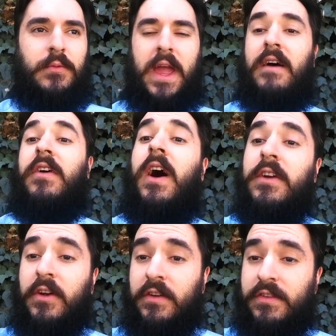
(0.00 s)

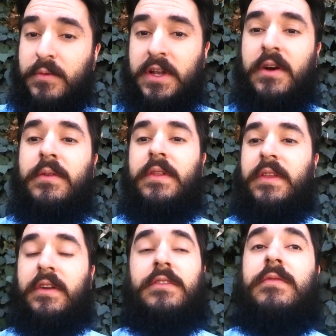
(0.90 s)
hunger, so we know that
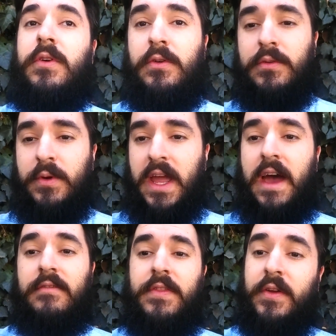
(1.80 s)
there's food. We
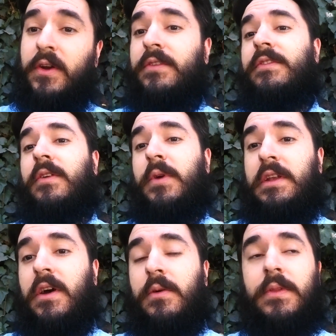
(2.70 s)
have thirst, so we
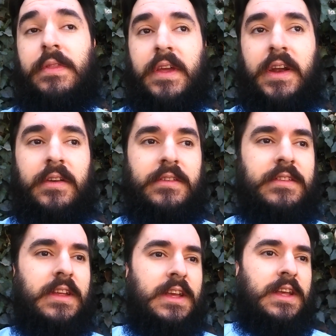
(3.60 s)
know that there's
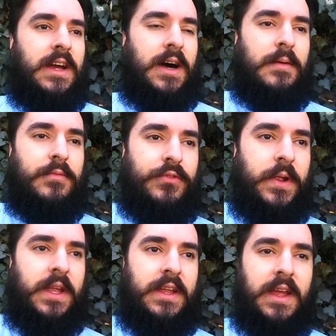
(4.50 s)

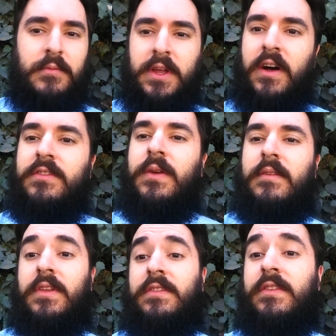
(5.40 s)
drink. And we also
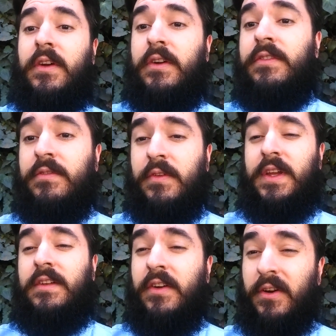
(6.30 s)
have this thirst for
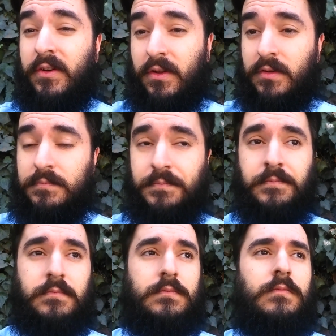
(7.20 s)
the eternal.
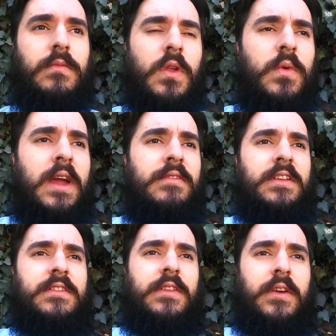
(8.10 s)
We have
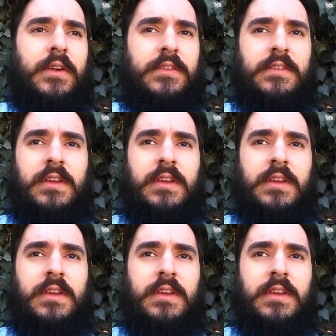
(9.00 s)
this thirst